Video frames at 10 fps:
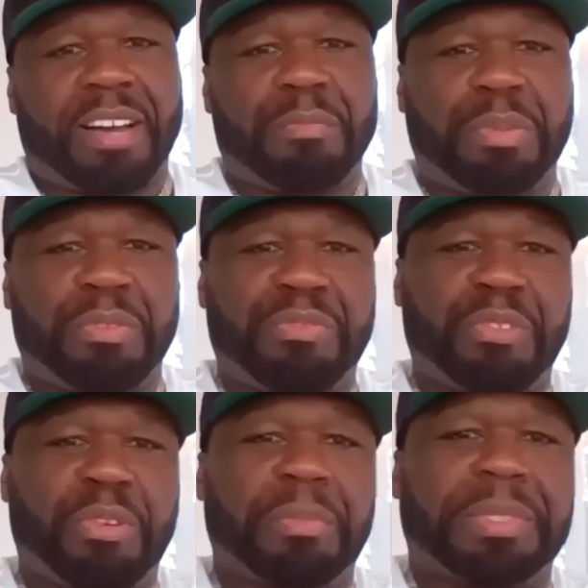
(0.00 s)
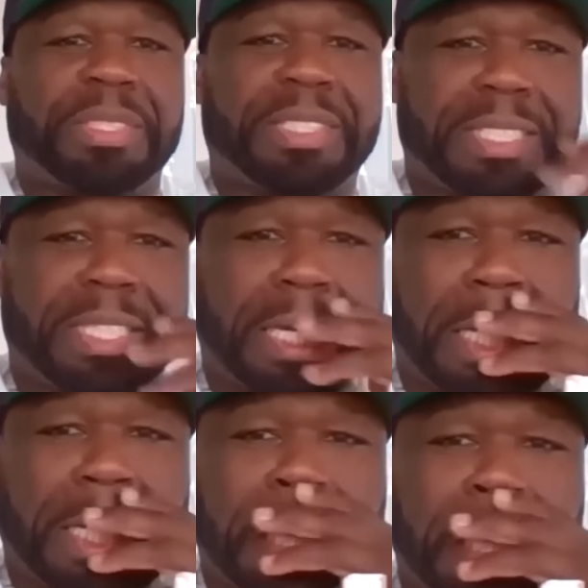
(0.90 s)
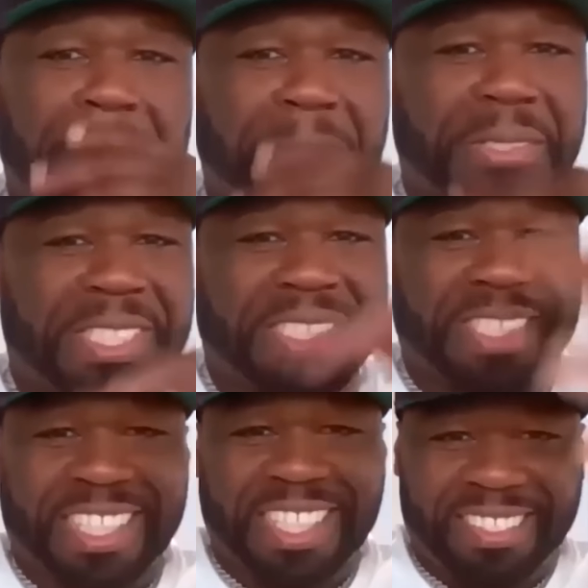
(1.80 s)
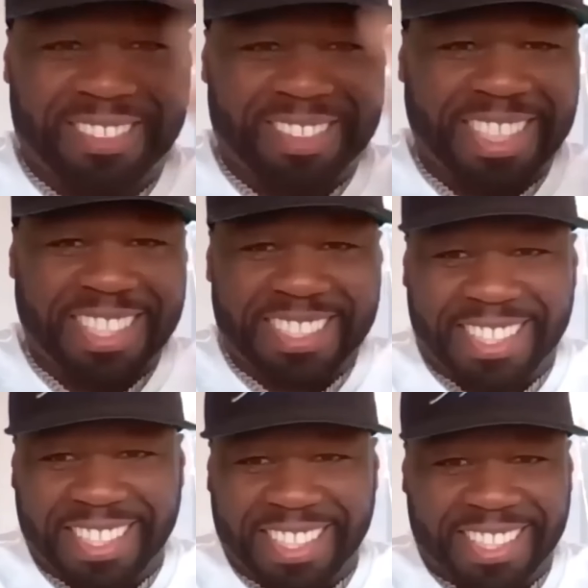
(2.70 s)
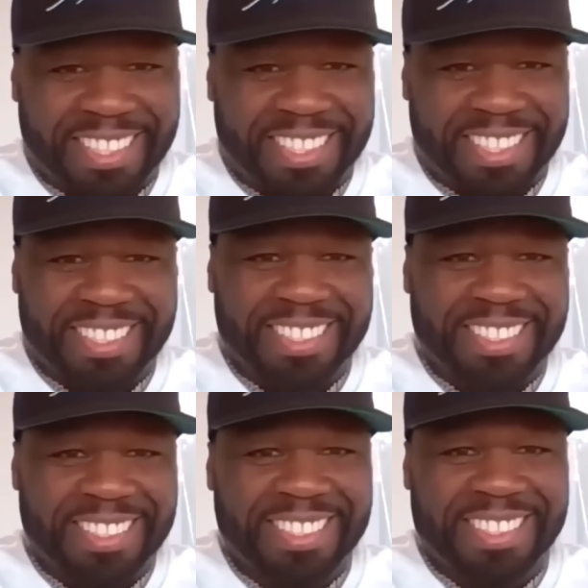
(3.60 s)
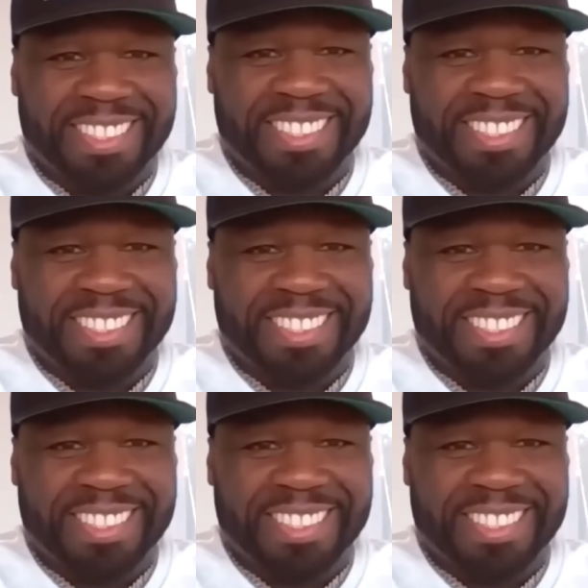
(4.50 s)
Harve Pierre's name has also surfaced, someone already tied to another lawsuit involving a Jane Doe